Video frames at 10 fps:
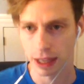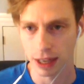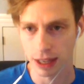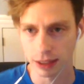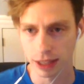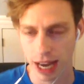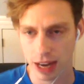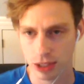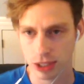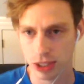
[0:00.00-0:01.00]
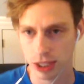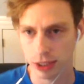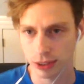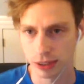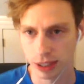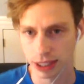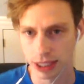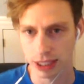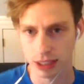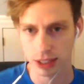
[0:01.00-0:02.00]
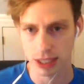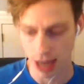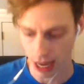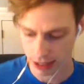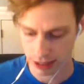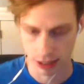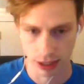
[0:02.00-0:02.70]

uh, the IRC channel, and then connects.